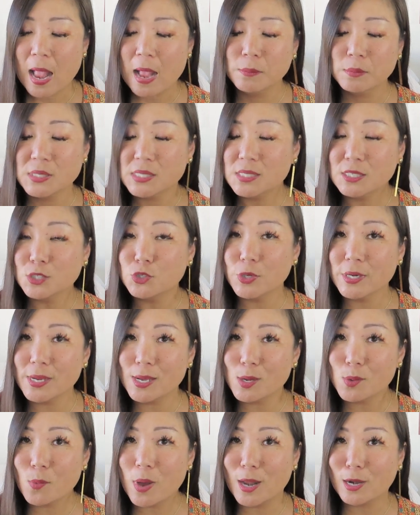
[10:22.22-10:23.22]
I'm still
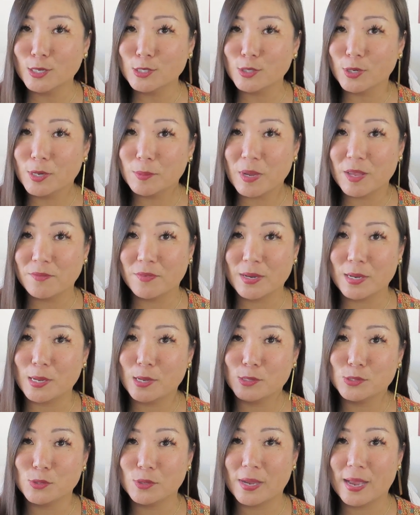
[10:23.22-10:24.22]
drinking water during my
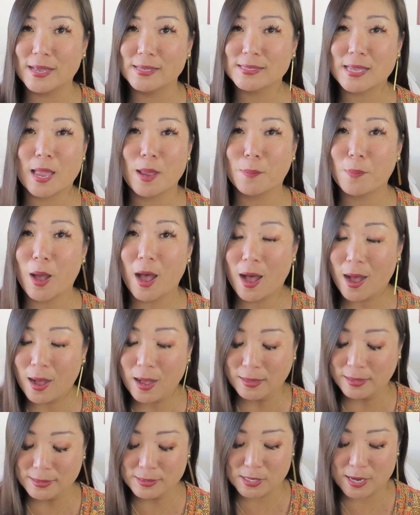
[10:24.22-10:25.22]
videos, you guys. I
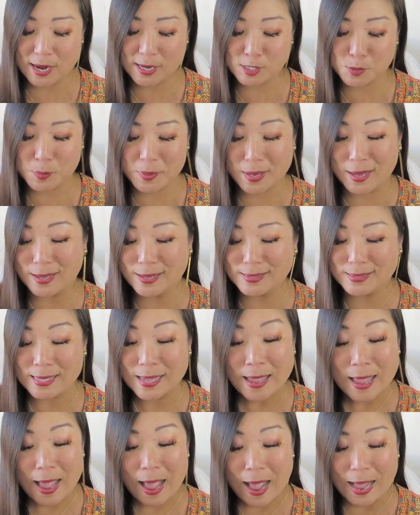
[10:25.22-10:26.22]
apologize because
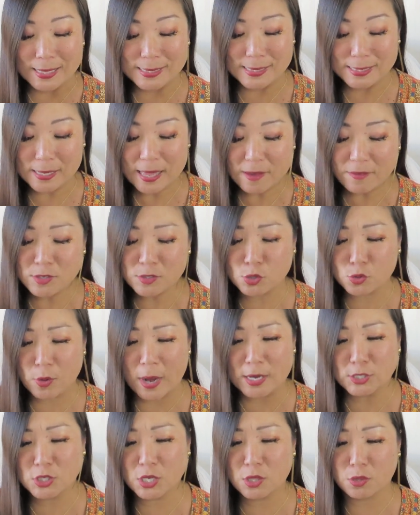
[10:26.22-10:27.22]
I still have a
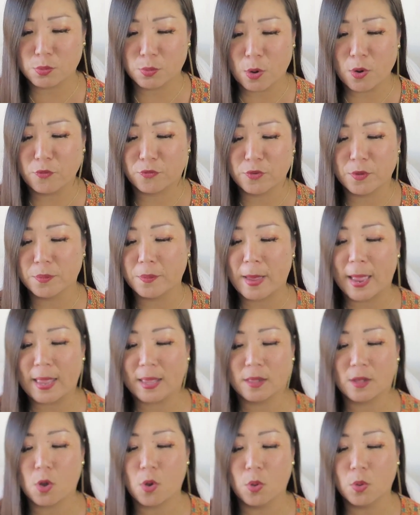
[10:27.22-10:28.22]
scratchy throat from
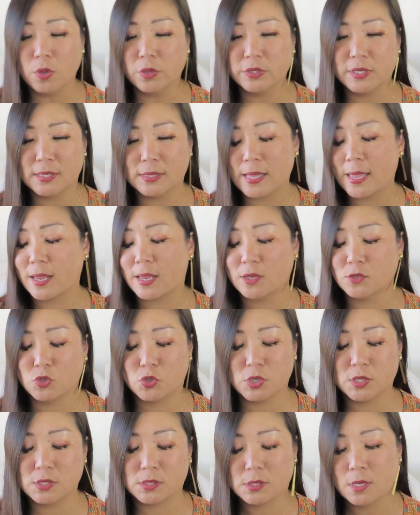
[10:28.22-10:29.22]
my cold that like is
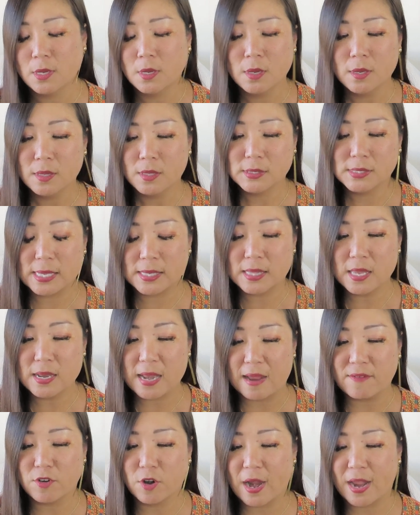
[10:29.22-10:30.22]
just, it's like the
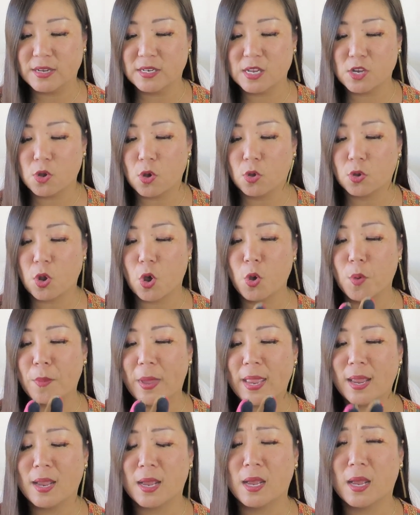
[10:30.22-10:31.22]
never ending cold. Oh
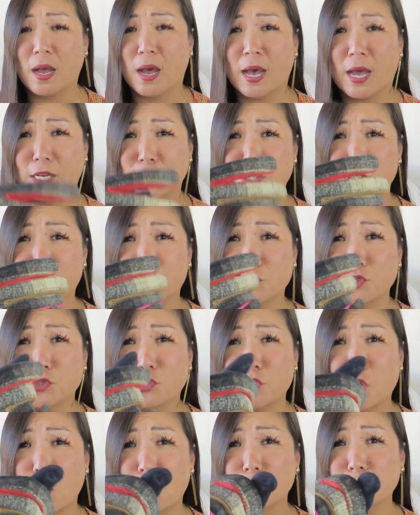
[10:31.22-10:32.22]
my gosh, they're
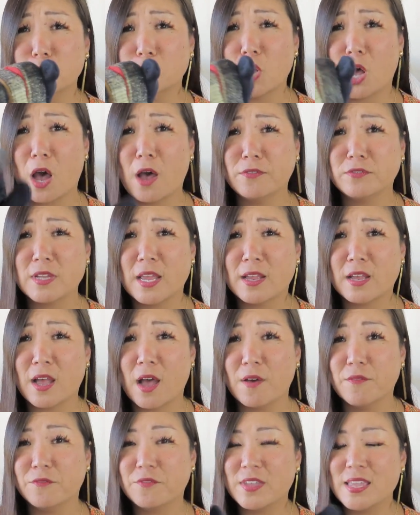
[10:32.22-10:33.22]
so soft and
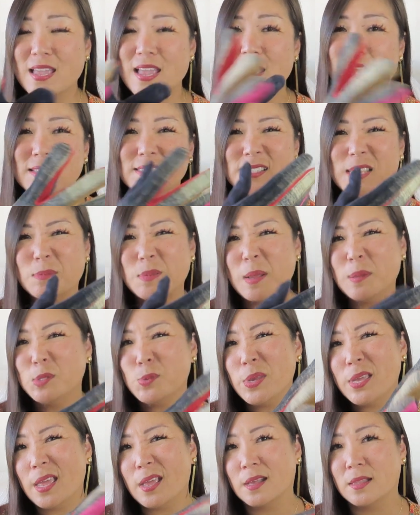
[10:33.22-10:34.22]
comfy. Sometimes
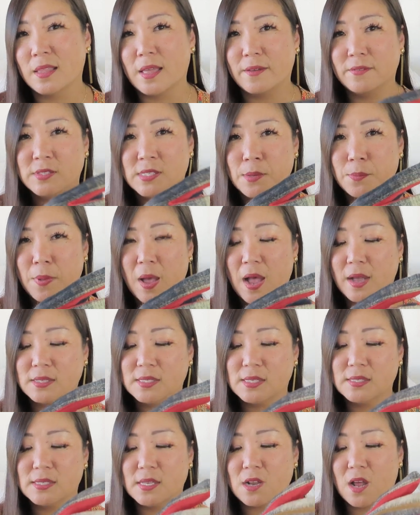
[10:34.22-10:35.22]
we get gloves in
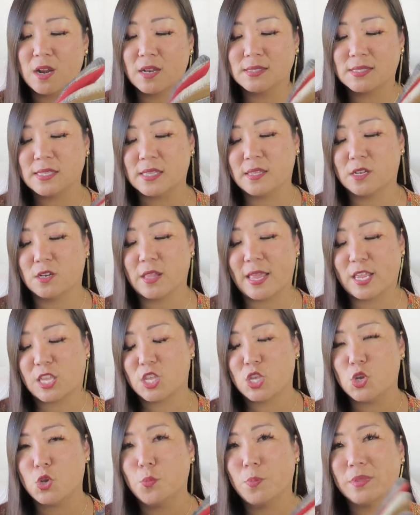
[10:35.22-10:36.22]
boxes and honestly they're like
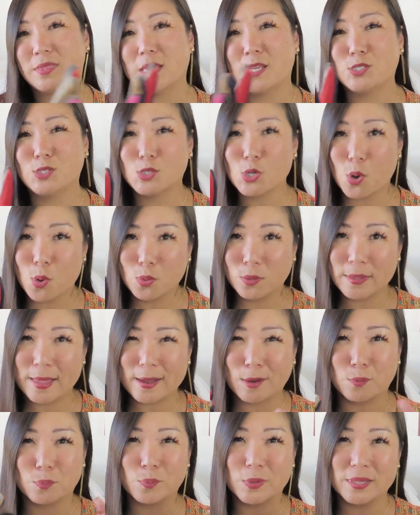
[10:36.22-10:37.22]
cute, but they don't
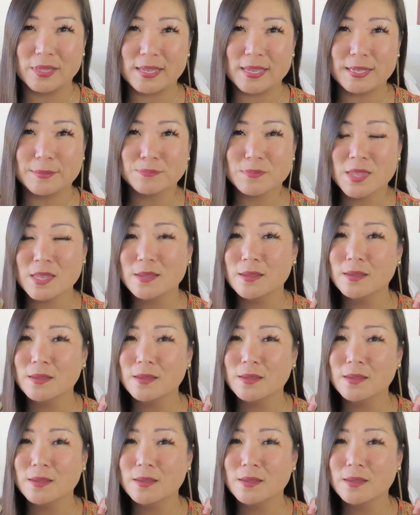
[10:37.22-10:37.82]
like really,